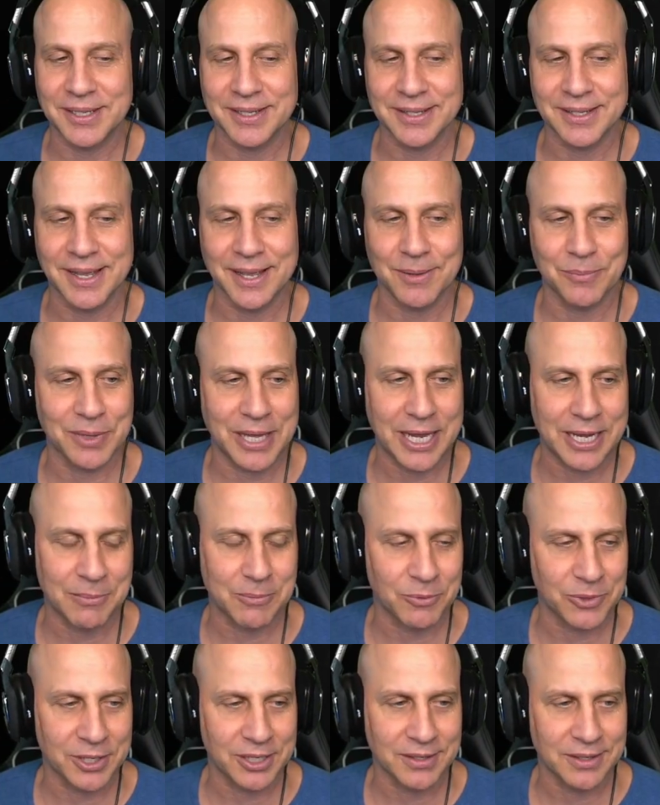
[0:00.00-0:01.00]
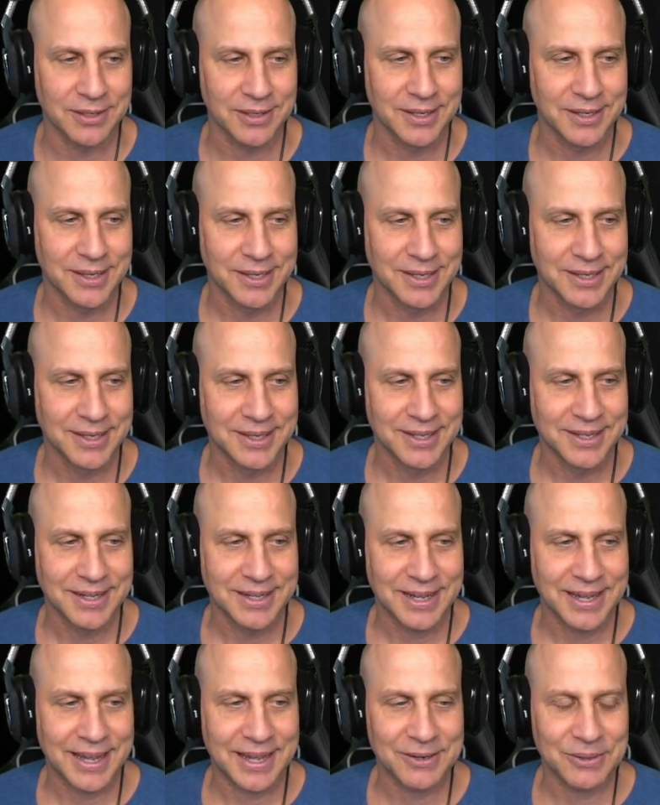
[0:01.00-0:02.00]
Not in Platinum Arena.
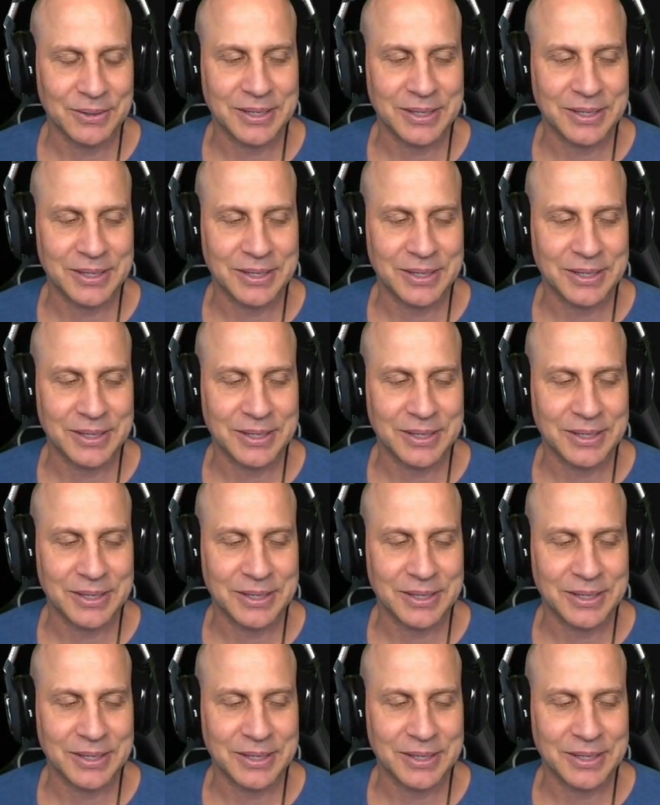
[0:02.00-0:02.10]
I don't